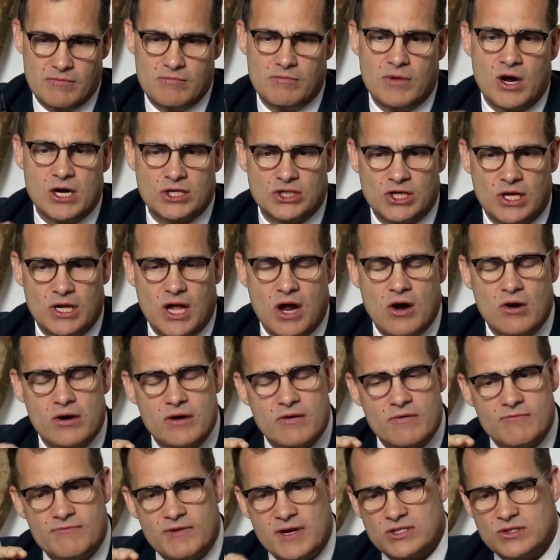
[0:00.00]
Marshall,
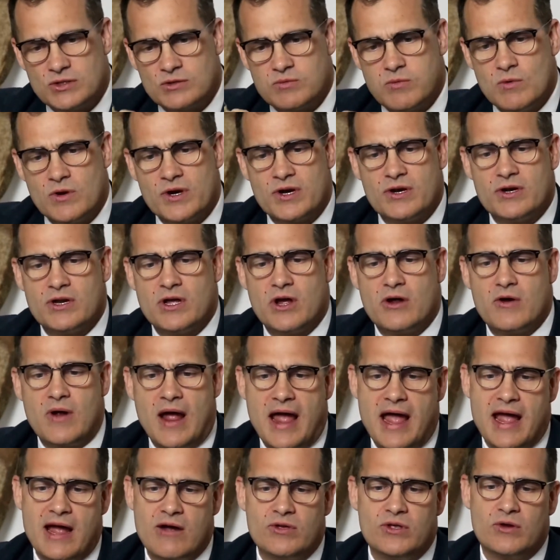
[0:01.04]
our investors want to know
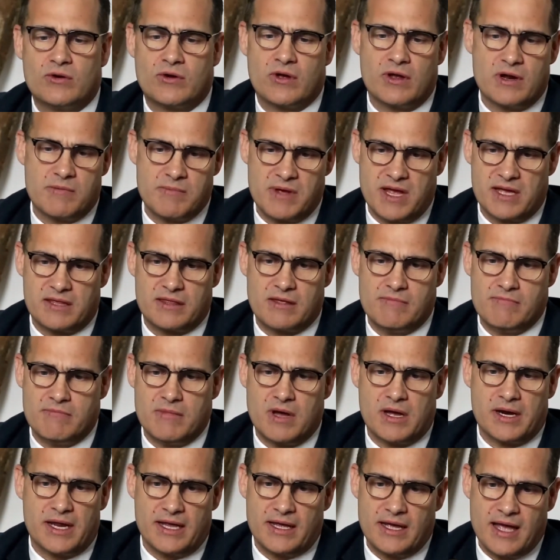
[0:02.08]
how you're going to make the
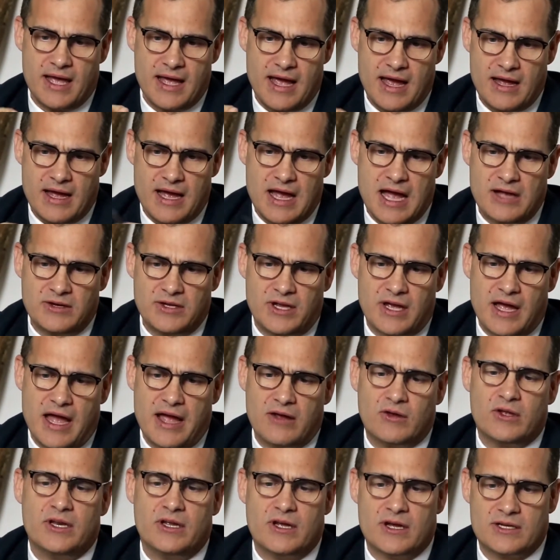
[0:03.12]
money. How
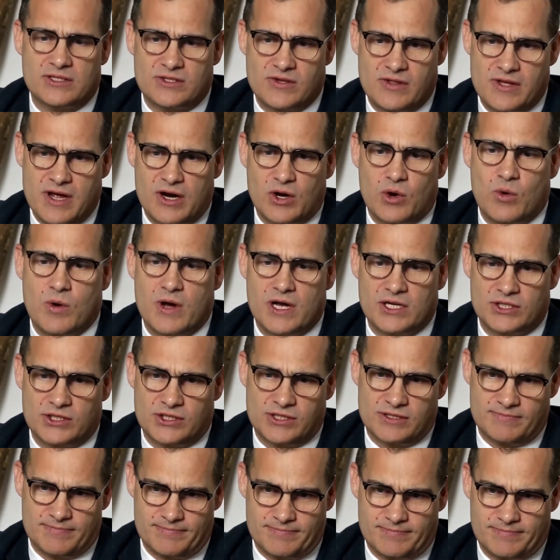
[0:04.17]
can you answer that
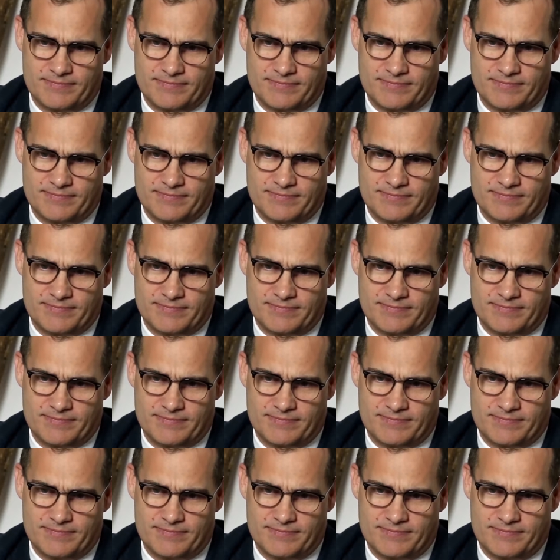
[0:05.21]
question?